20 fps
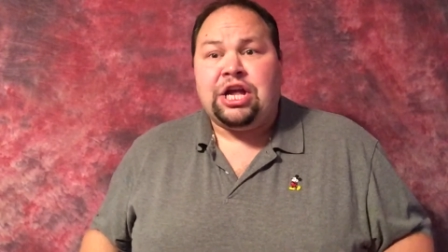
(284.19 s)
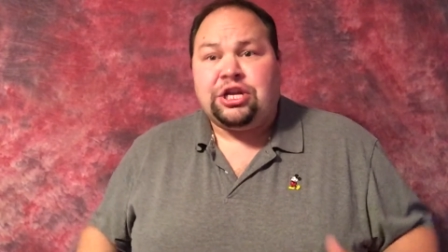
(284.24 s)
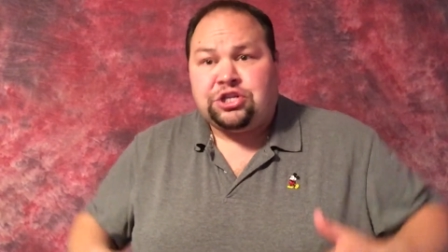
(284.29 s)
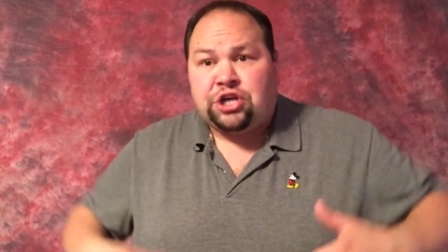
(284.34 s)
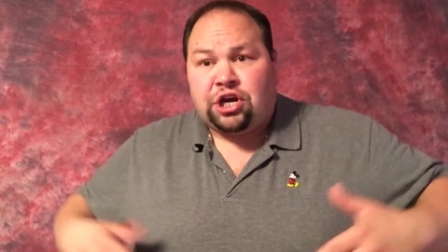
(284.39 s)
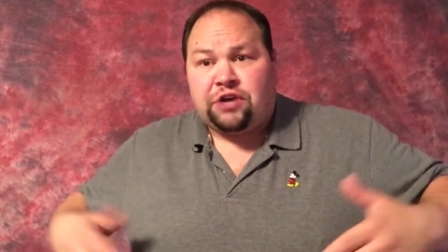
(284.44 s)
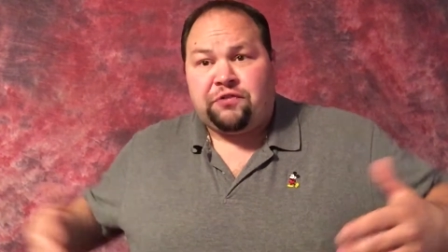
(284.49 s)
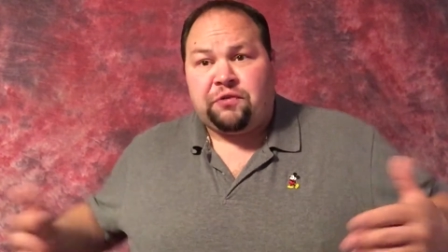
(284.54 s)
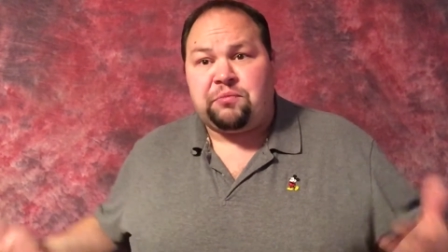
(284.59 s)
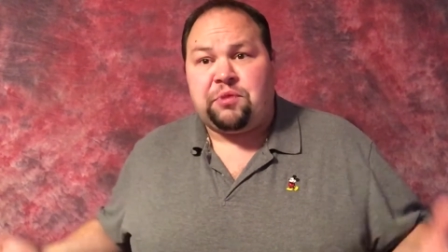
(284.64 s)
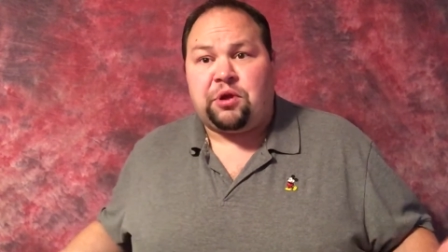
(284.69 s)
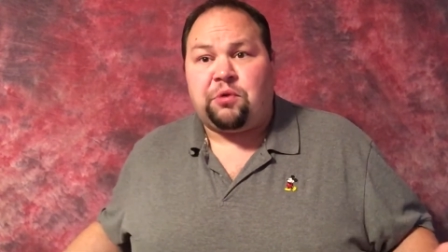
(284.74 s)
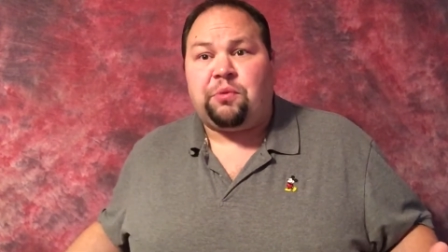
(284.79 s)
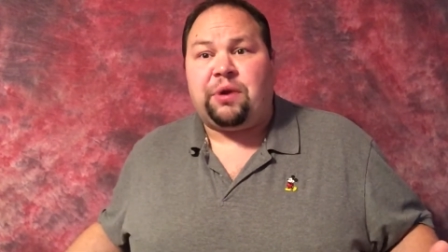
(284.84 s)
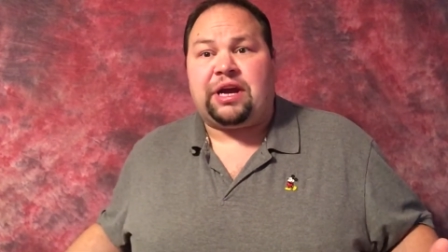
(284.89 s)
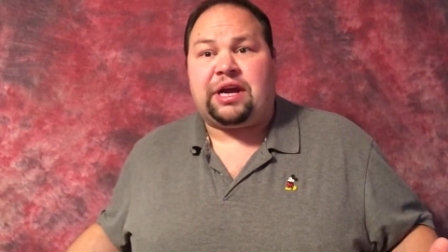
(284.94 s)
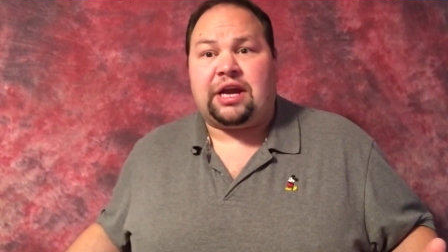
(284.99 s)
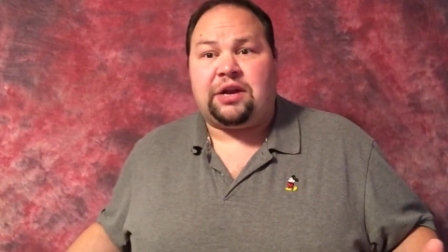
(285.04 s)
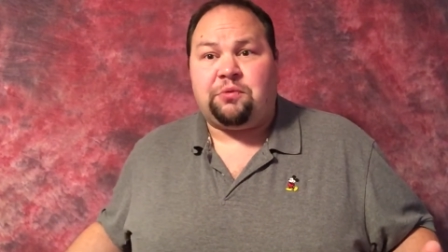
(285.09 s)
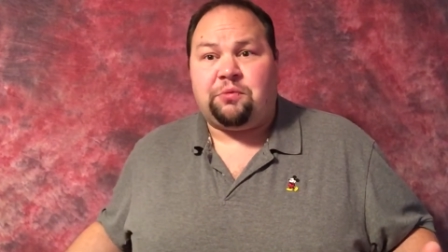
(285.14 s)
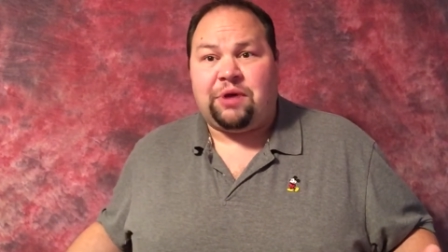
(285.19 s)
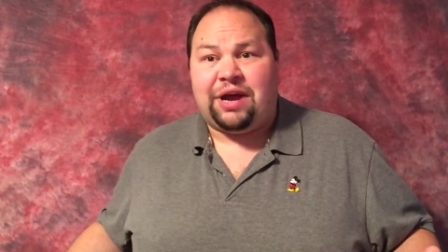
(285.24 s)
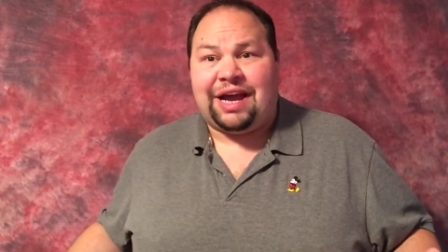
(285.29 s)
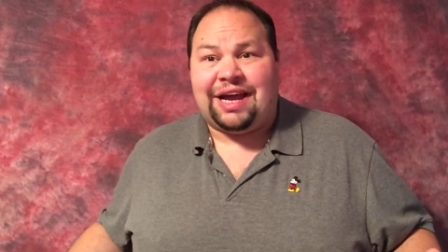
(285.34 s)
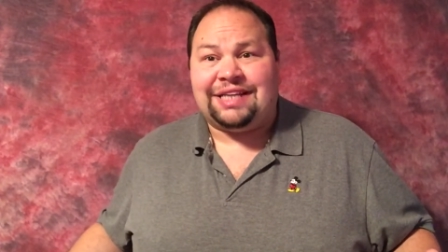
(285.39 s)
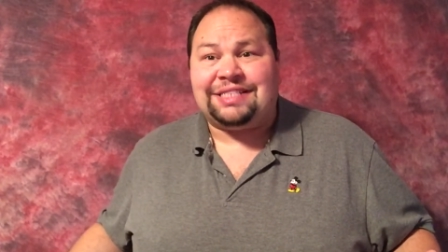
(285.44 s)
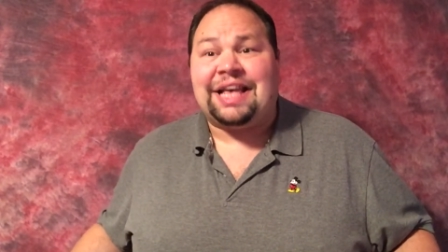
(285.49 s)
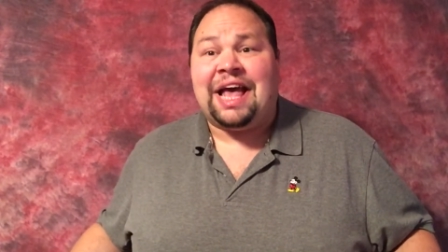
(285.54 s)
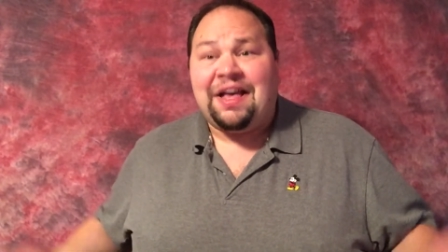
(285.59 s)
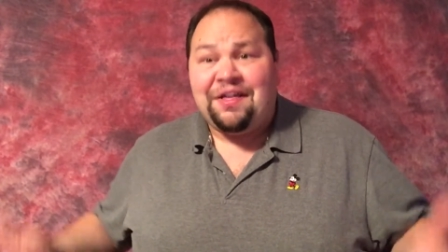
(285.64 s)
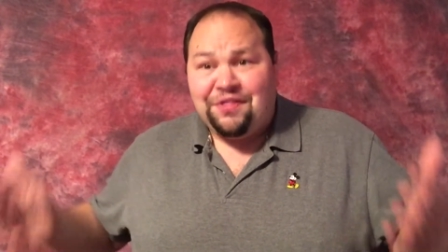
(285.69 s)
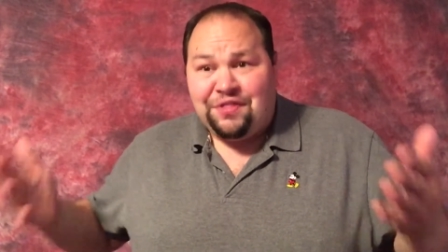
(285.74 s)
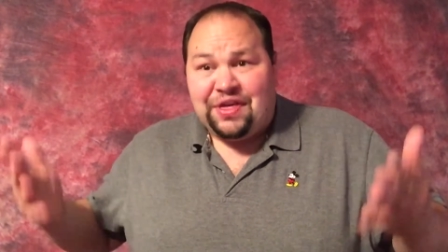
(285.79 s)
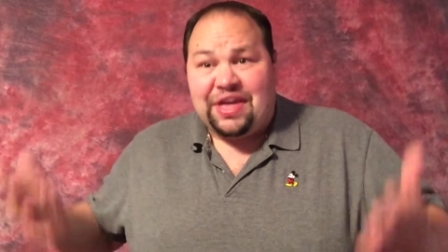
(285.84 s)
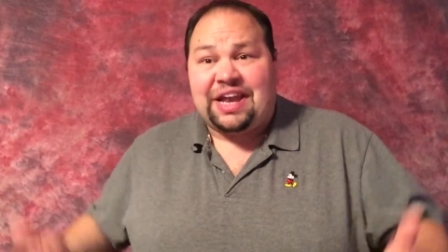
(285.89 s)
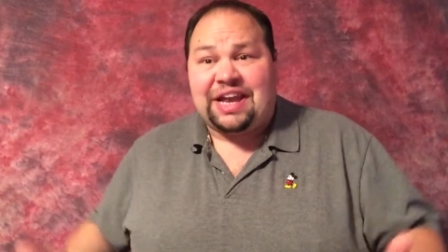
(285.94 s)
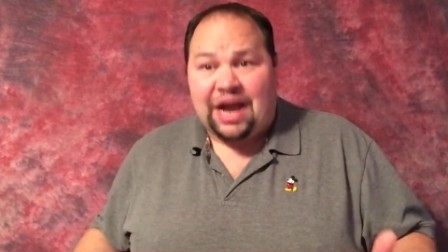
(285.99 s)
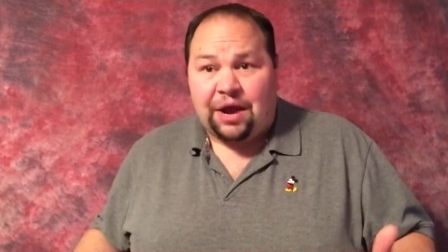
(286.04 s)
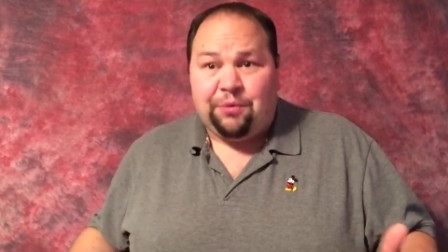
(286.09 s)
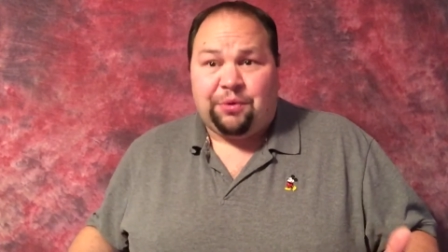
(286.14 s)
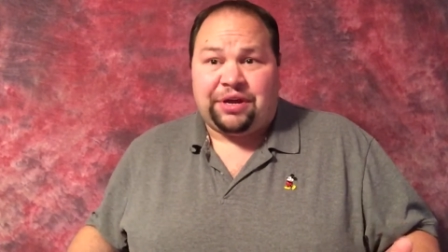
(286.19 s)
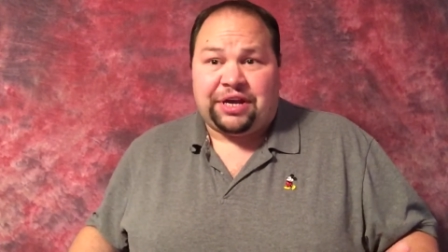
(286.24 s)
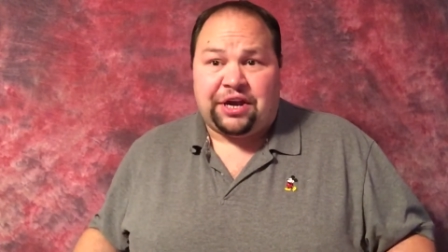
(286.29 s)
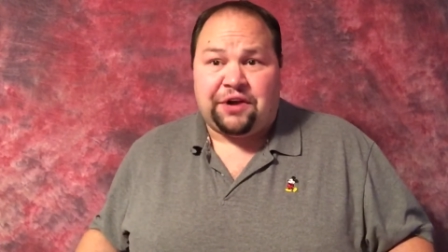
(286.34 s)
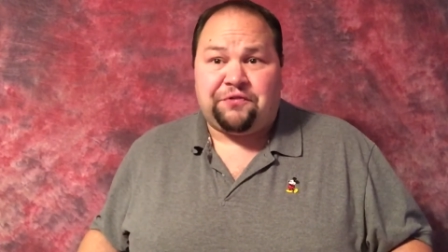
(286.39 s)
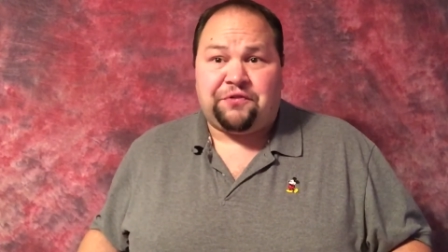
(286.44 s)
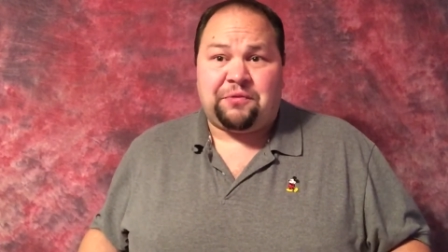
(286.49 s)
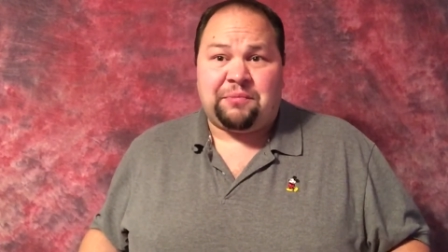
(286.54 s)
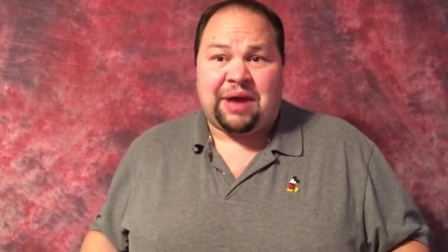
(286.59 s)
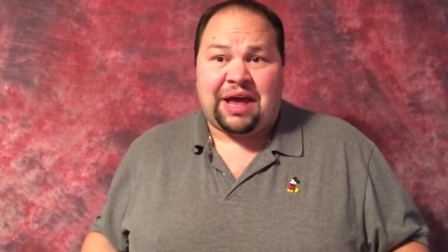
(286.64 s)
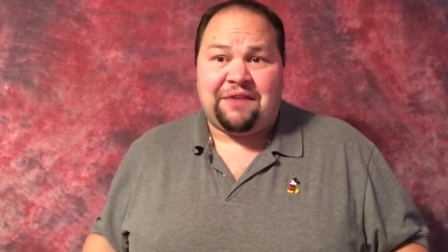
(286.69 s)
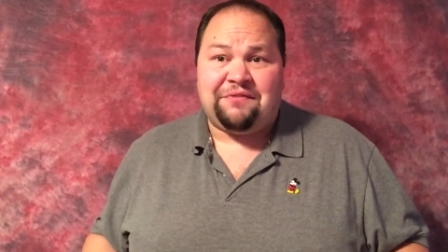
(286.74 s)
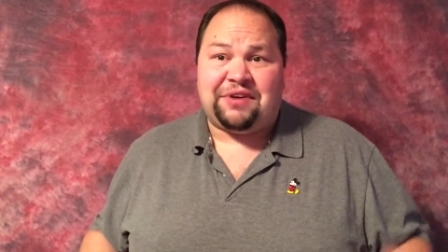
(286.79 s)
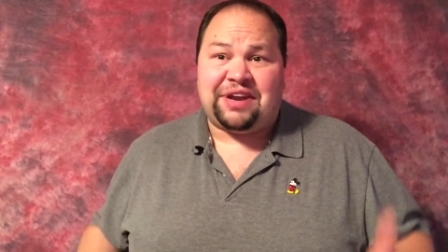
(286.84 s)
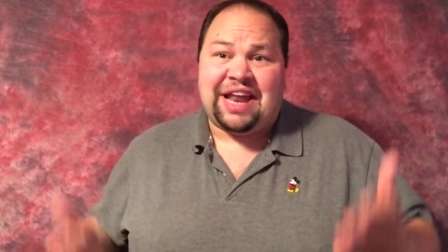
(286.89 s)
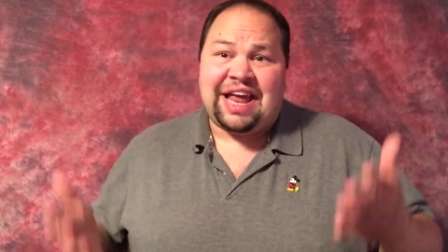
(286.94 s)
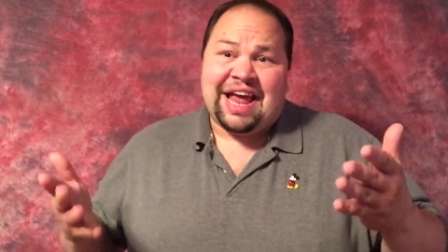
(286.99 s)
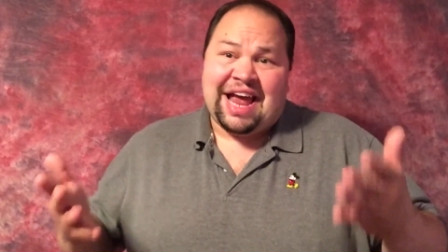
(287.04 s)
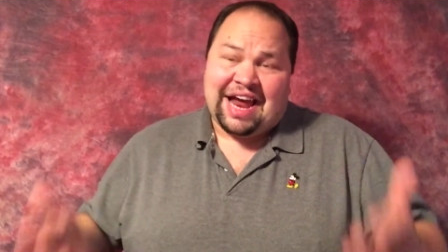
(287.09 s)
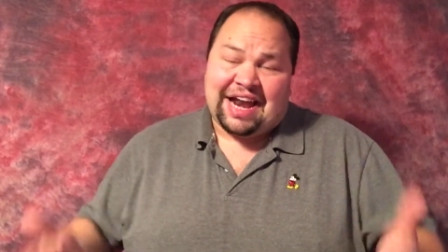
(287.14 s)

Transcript: turn from their wicked ways, then I will hear from heaven